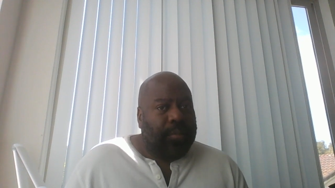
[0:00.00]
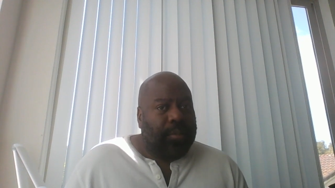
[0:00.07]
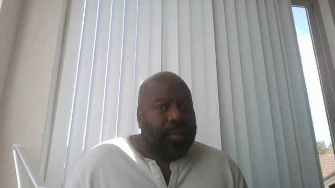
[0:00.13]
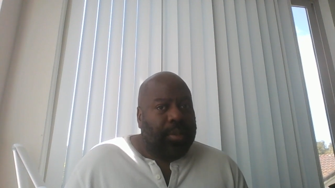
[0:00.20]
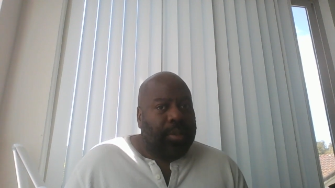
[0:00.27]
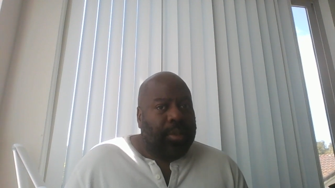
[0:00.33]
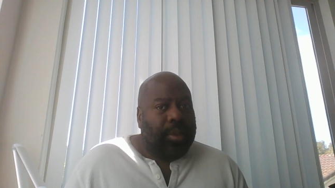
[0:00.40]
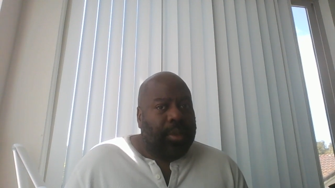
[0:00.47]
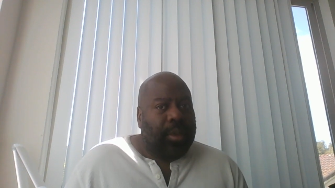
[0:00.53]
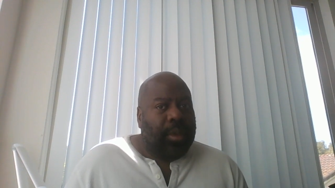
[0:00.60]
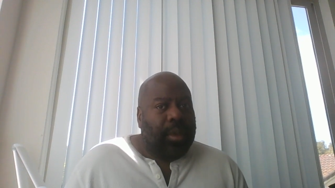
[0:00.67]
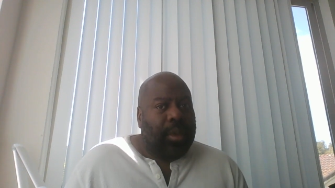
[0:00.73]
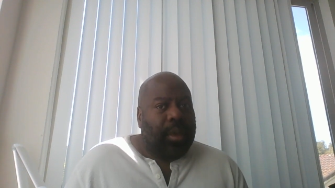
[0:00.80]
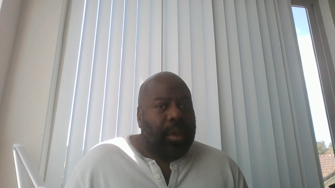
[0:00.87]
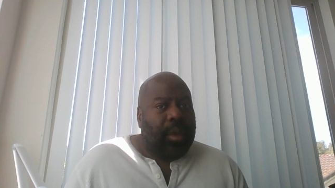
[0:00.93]

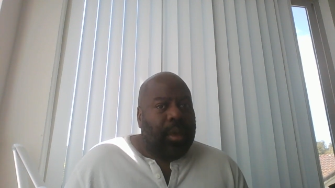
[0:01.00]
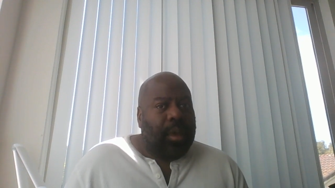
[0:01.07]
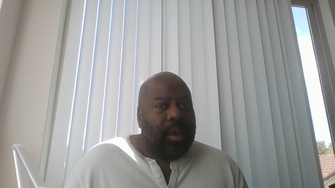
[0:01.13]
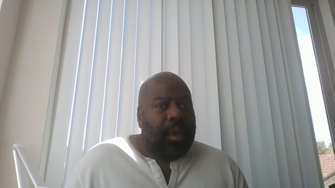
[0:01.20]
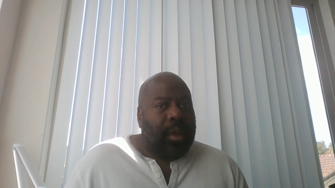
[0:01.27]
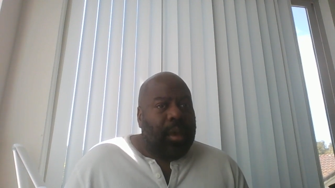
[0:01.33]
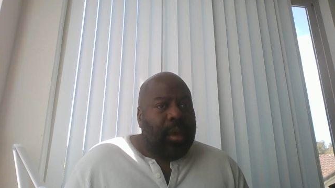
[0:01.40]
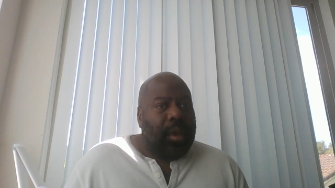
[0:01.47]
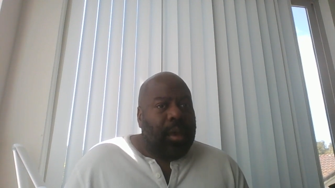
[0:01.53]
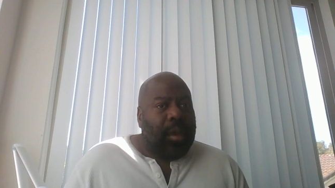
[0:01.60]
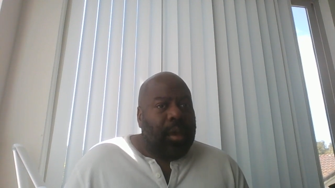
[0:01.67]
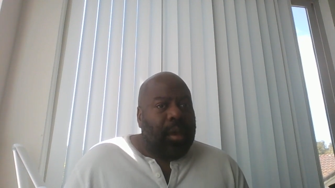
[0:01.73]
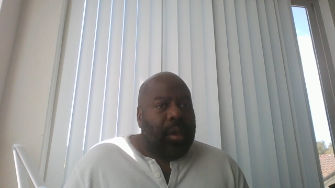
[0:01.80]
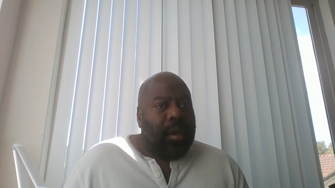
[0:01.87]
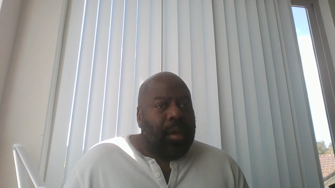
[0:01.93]

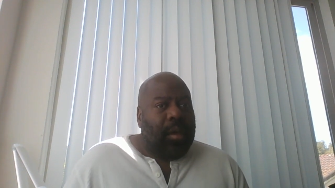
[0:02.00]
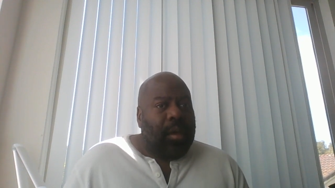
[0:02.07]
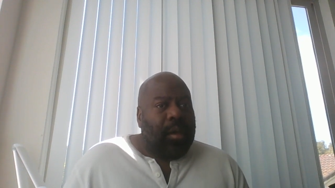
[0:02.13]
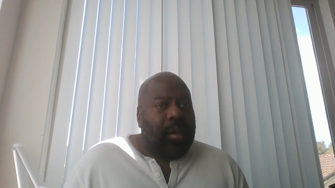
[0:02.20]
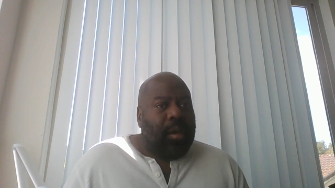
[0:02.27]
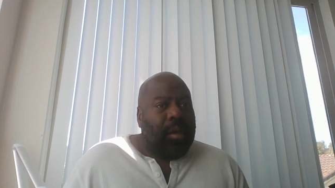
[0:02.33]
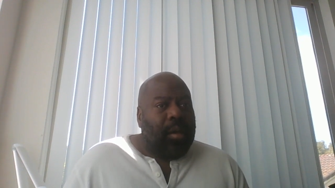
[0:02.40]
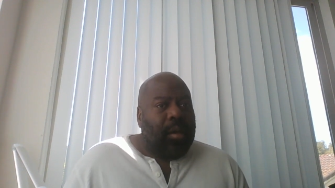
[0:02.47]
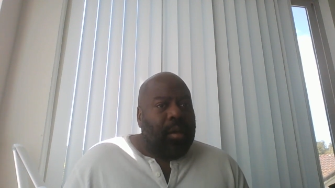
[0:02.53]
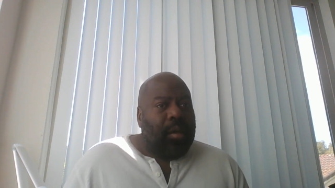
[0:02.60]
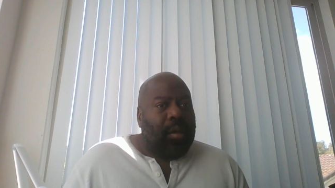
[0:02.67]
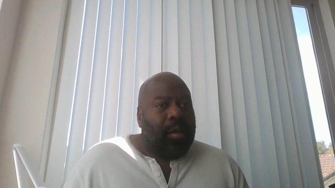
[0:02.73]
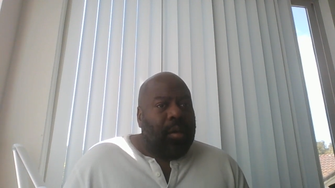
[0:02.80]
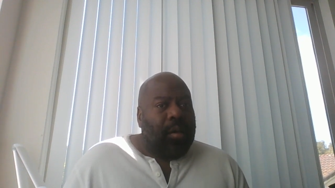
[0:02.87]
(silence)